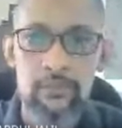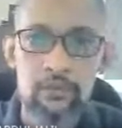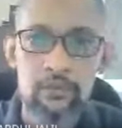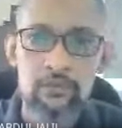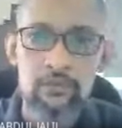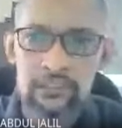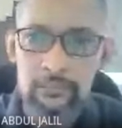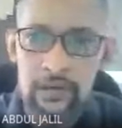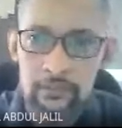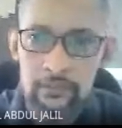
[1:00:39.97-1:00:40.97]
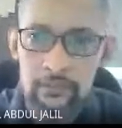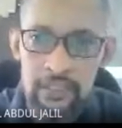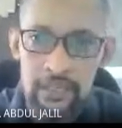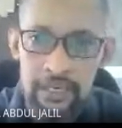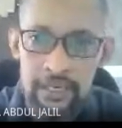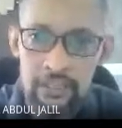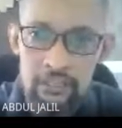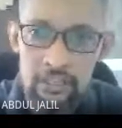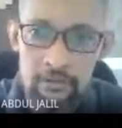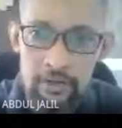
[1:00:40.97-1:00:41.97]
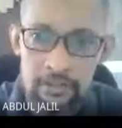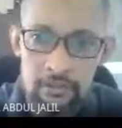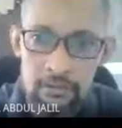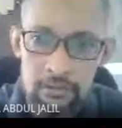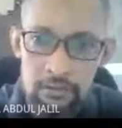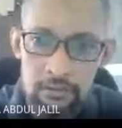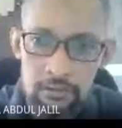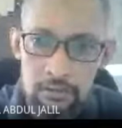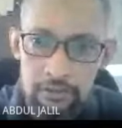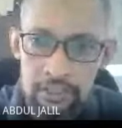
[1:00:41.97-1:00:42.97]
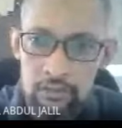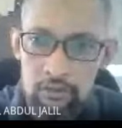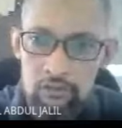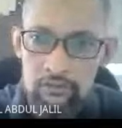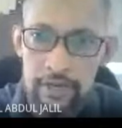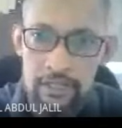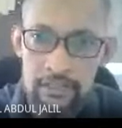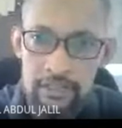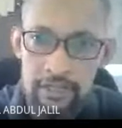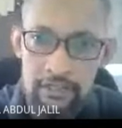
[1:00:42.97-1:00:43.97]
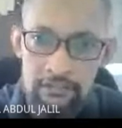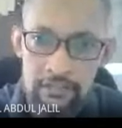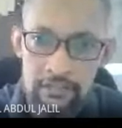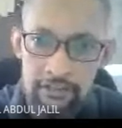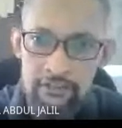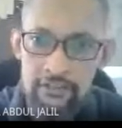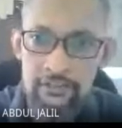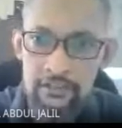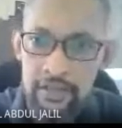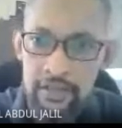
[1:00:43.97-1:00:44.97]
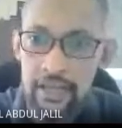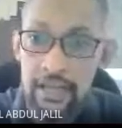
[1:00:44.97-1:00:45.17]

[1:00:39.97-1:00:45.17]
So this part basically I can actually reduce back again the selections there